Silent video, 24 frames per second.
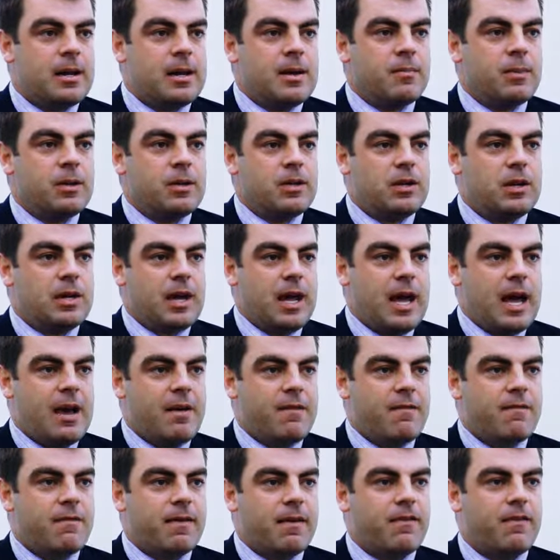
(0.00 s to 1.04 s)
but you can
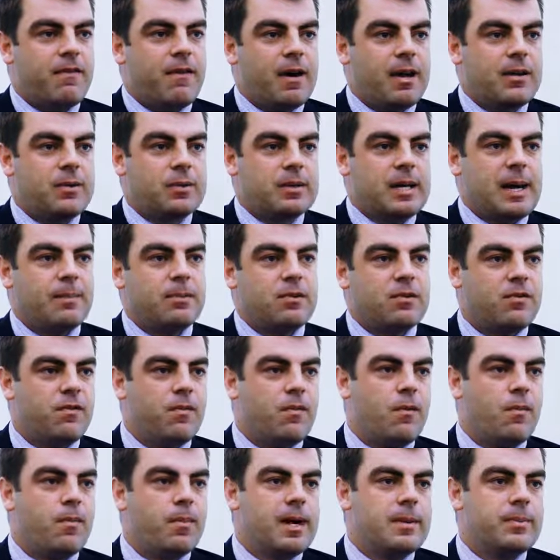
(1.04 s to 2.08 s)
have a fund with up to
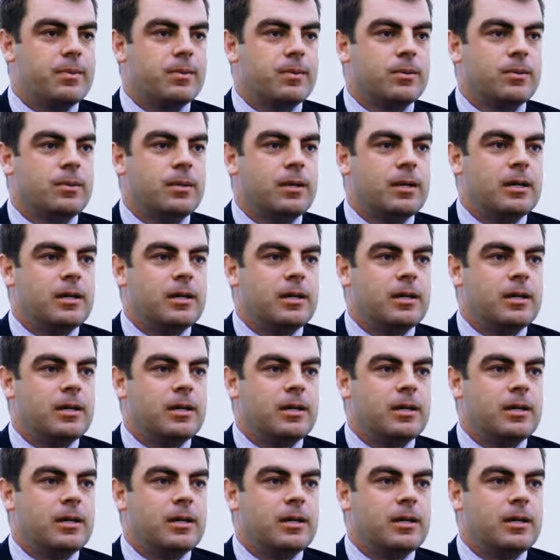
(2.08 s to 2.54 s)
4 people.